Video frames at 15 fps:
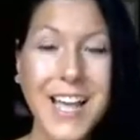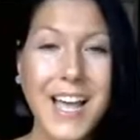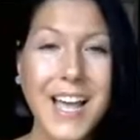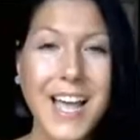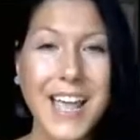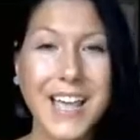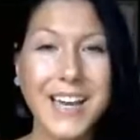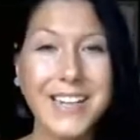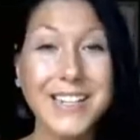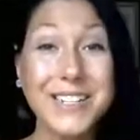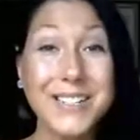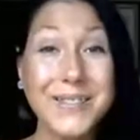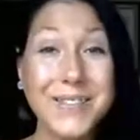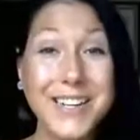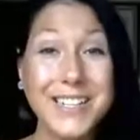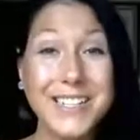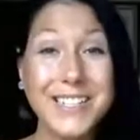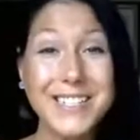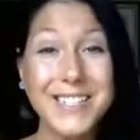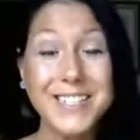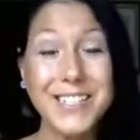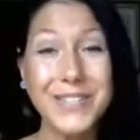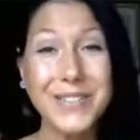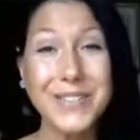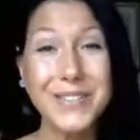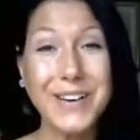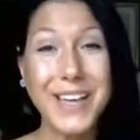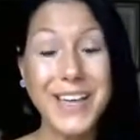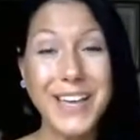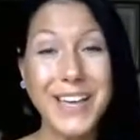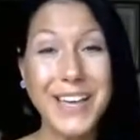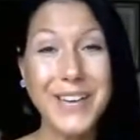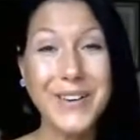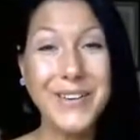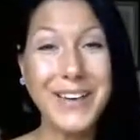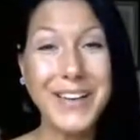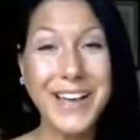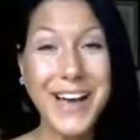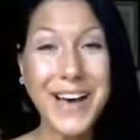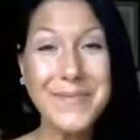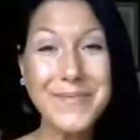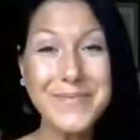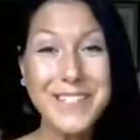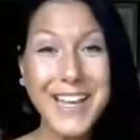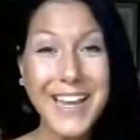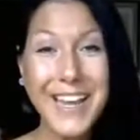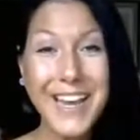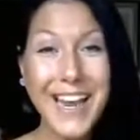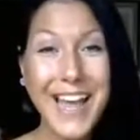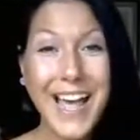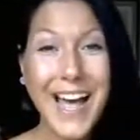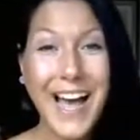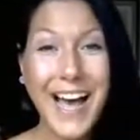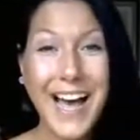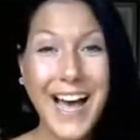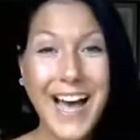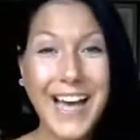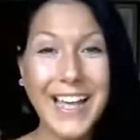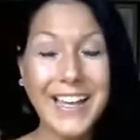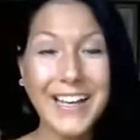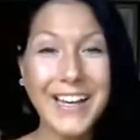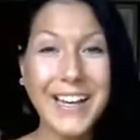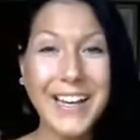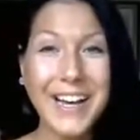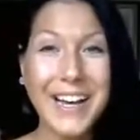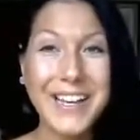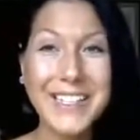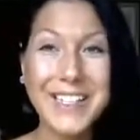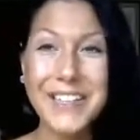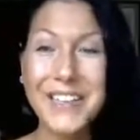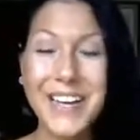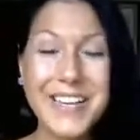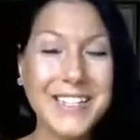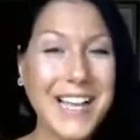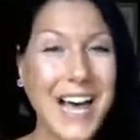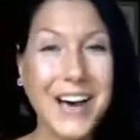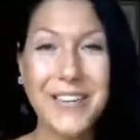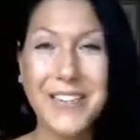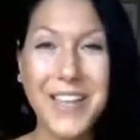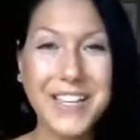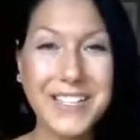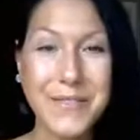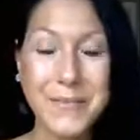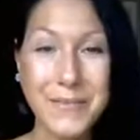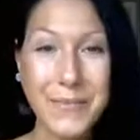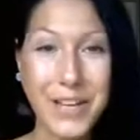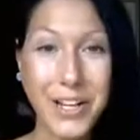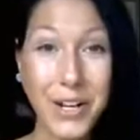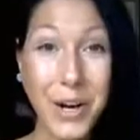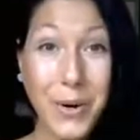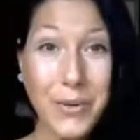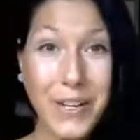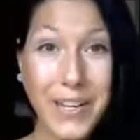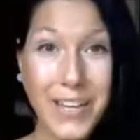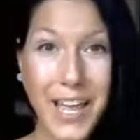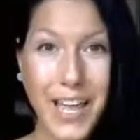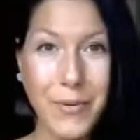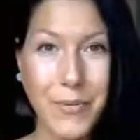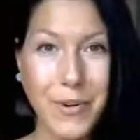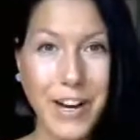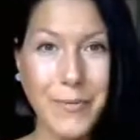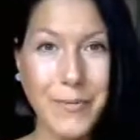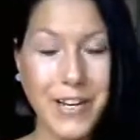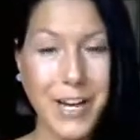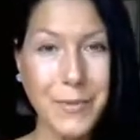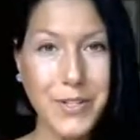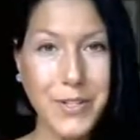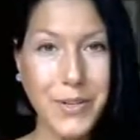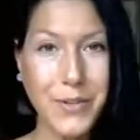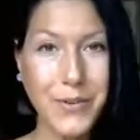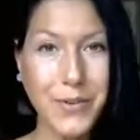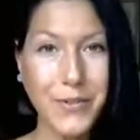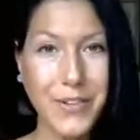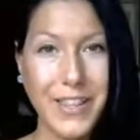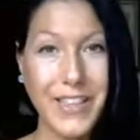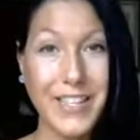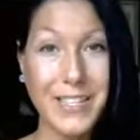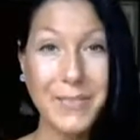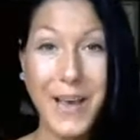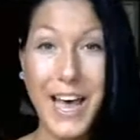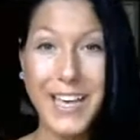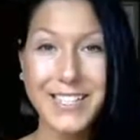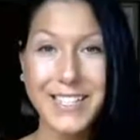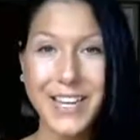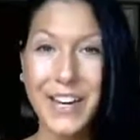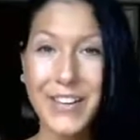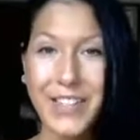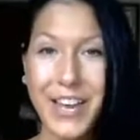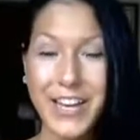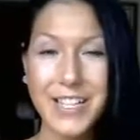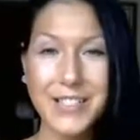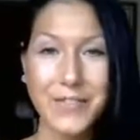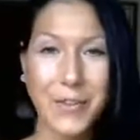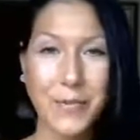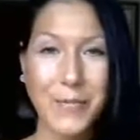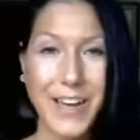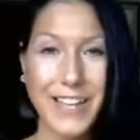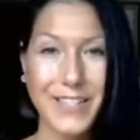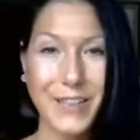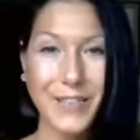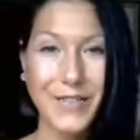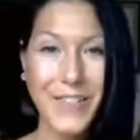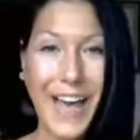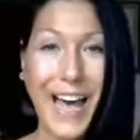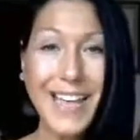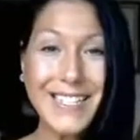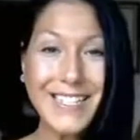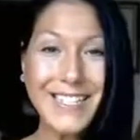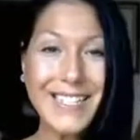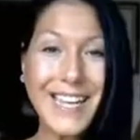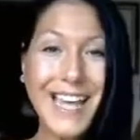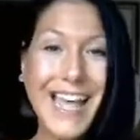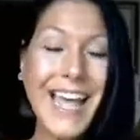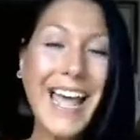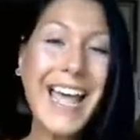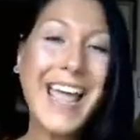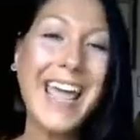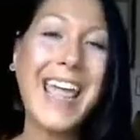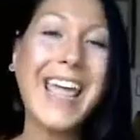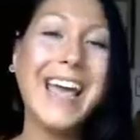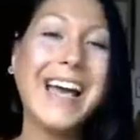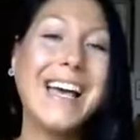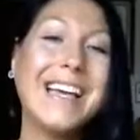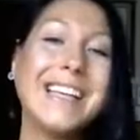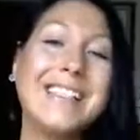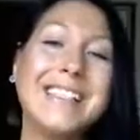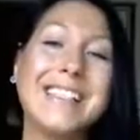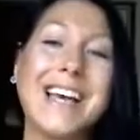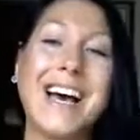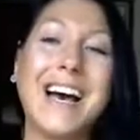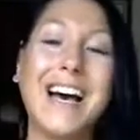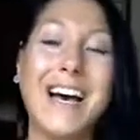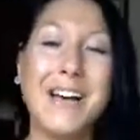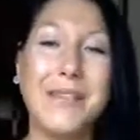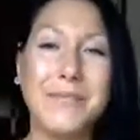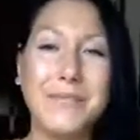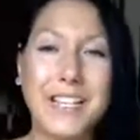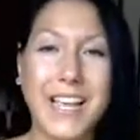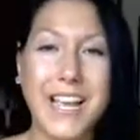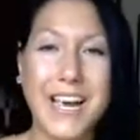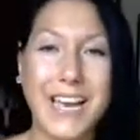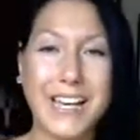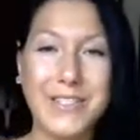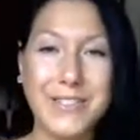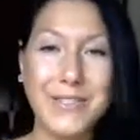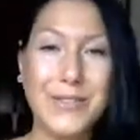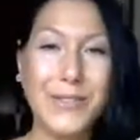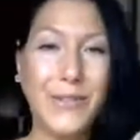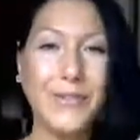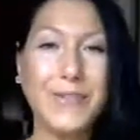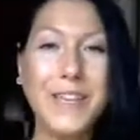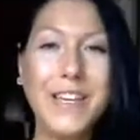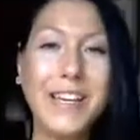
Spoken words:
and I just wanted to do a quick update and tell you guys how things have been going and what I've been up to in this past year that has flown by so fast, and say hi to Sophie.